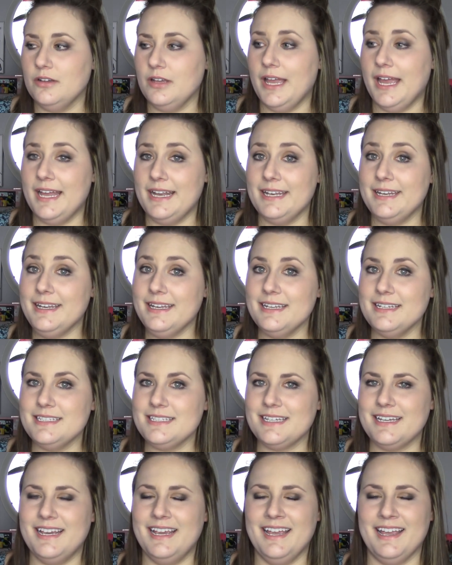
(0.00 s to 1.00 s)
edit it.
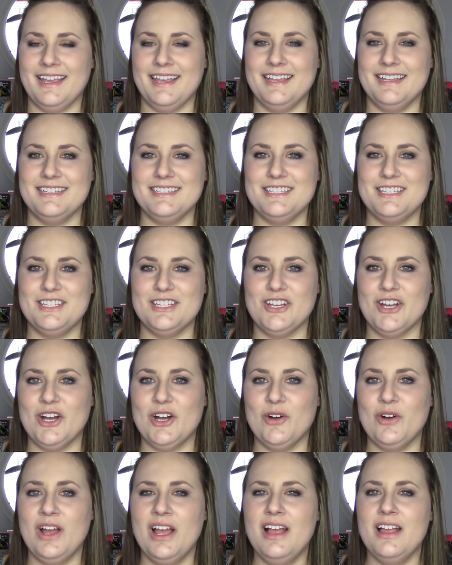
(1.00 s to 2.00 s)
And
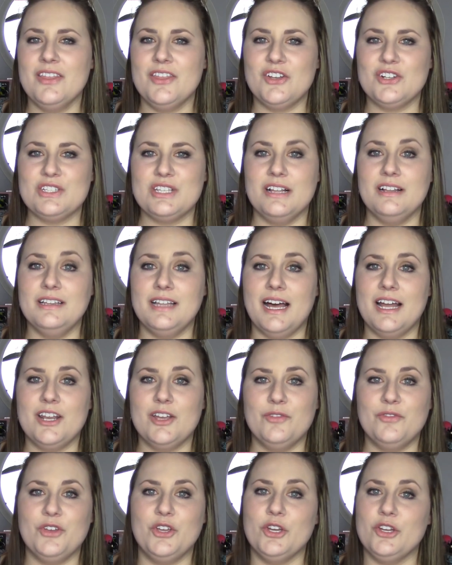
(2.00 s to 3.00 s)
so there's a lot
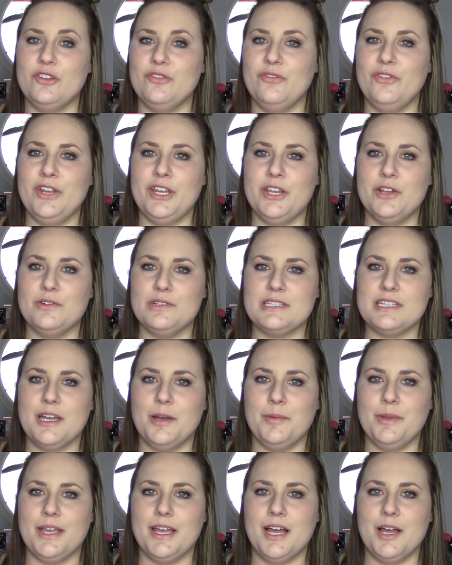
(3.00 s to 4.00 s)
of good videos
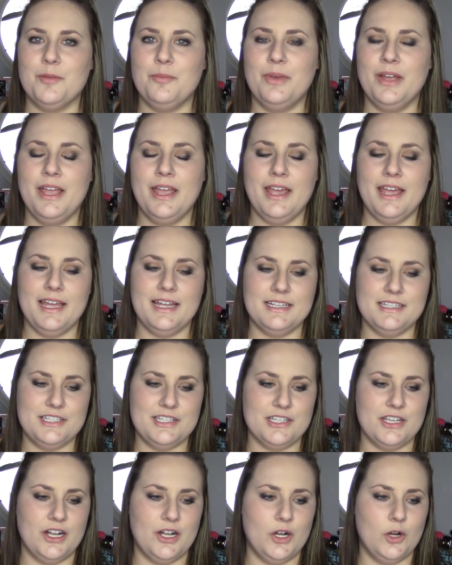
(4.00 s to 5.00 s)
coming up. And
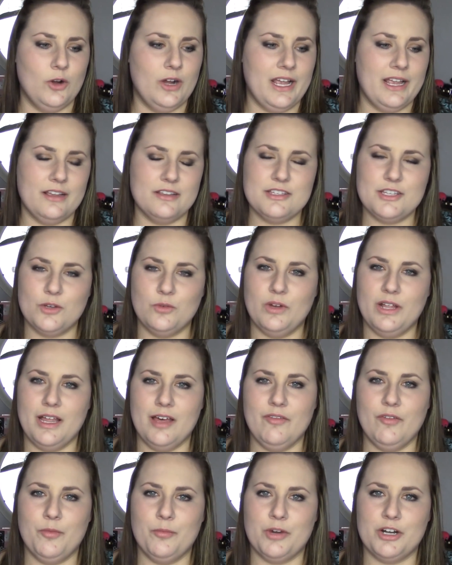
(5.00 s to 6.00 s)
so I also will
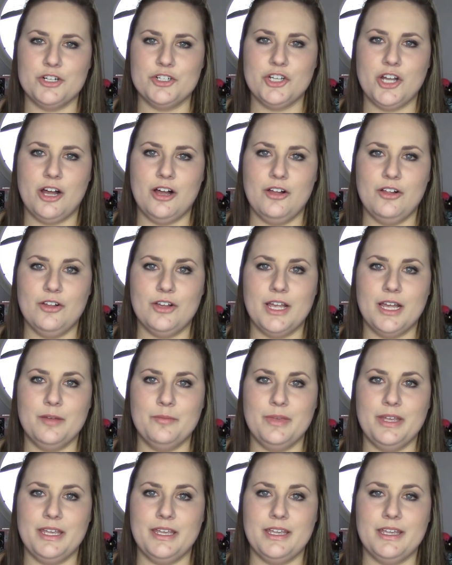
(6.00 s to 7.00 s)
have a March haul
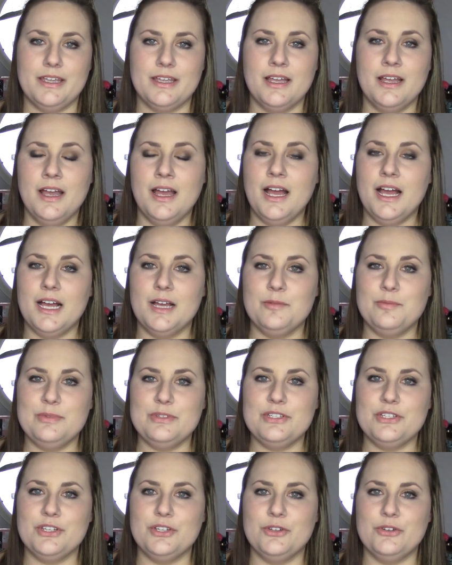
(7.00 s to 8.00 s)
coming up
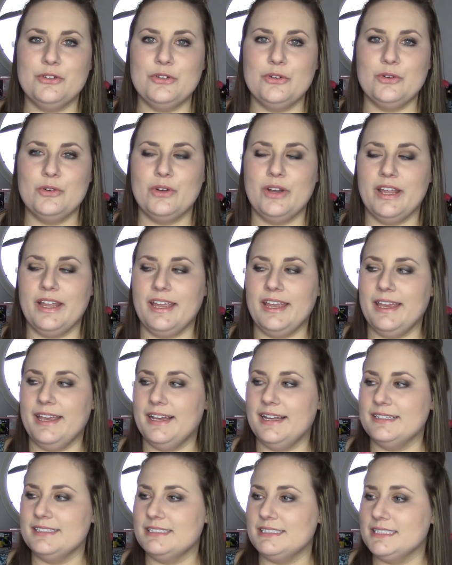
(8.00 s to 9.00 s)
soon,
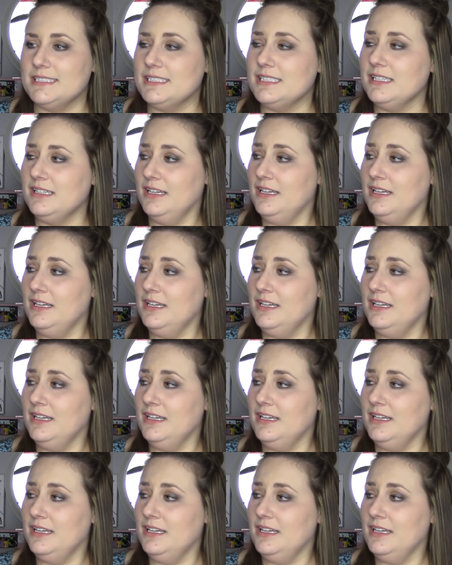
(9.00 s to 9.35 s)
and